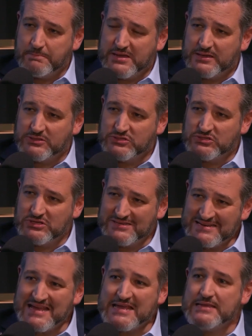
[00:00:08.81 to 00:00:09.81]
because
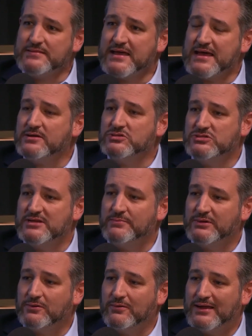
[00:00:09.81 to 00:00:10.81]
today the House
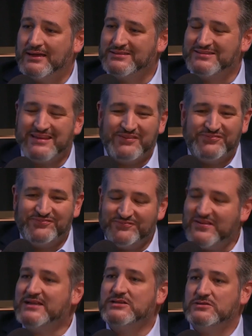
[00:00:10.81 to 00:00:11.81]
Democrats
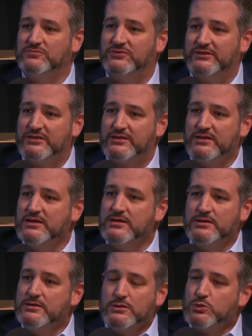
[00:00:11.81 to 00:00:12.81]
effectively
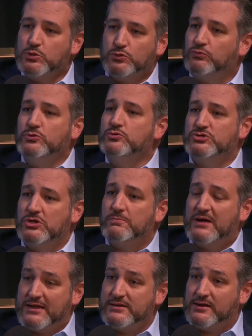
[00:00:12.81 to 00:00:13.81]
threw Joe
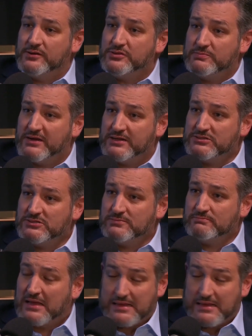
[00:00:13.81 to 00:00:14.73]
Biden under the bus.